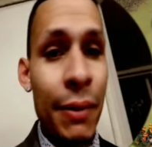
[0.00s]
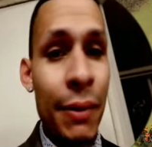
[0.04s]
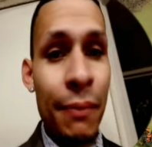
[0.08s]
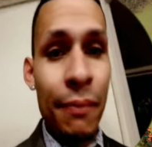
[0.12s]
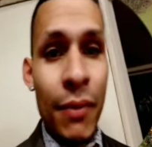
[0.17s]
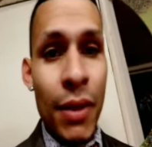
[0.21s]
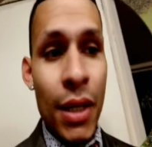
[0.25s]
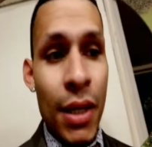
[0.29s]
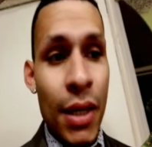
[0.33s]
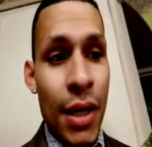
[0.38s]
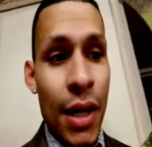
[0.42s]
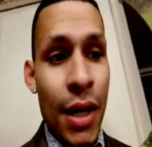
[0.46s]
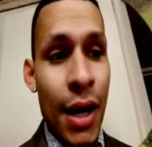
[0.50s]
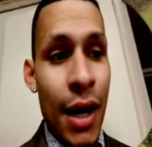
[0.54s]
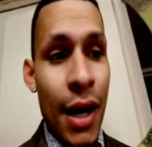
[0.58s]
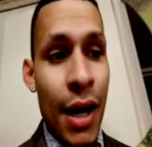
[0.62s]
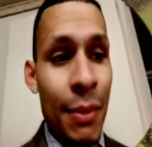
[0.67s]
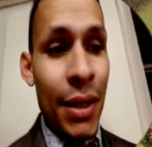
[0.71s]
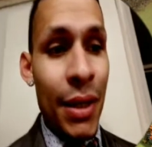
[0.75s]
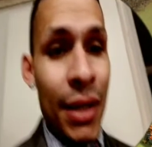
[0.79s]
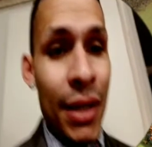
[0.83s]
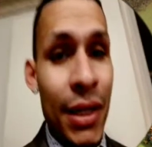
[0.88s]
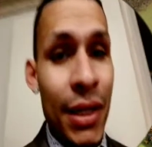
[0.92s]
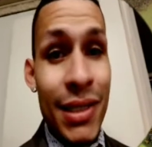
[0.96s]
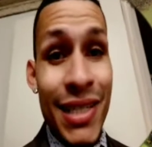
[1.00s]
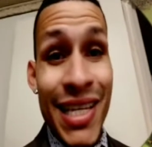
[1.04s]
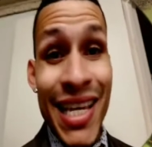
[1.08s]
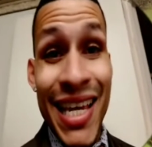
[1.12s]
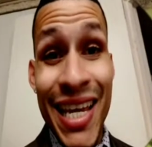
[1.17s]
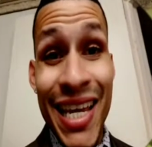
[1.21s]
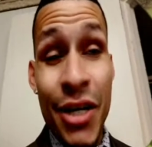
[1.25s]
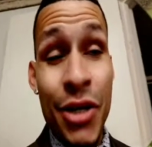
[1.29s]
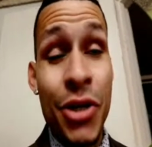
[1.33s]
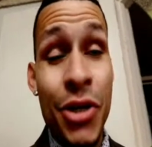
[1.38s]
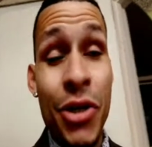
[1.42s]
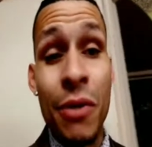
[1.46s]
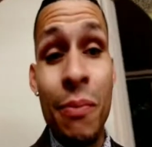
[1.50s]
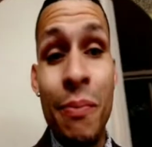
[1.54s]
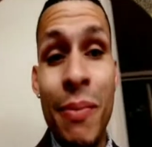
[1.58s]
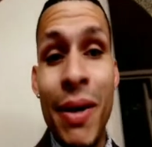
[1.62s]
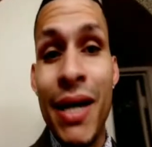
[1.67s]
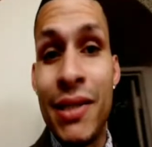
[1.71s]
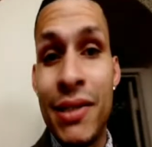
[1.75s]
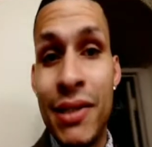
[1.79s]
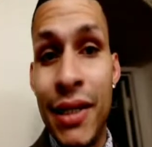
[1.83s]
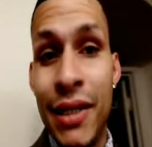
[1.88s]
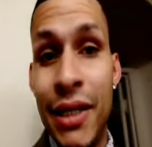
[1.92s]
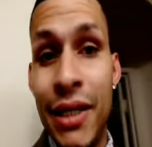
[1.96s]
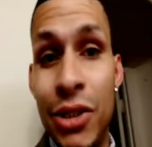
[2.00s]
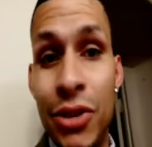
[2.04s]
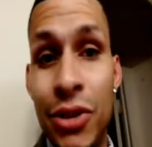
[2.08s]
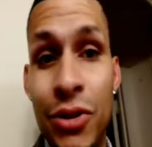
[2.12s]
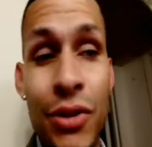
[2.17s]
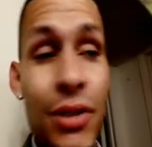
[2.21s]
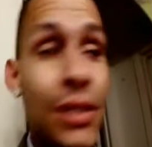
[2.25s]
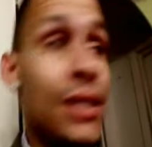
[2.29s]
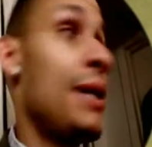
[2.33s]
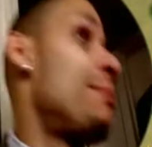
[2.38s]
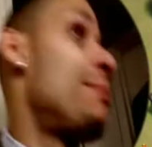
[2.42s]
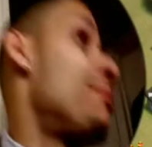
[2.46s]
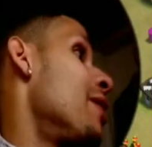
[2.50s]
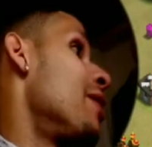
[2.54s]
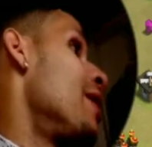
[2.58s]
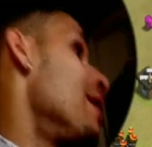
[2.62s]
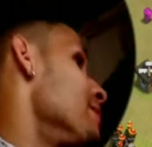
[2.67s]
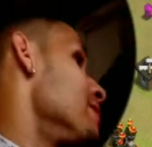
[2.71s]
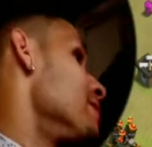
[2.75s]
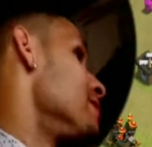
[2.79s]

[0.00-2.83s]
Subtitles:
It is in your best interest, I promise you.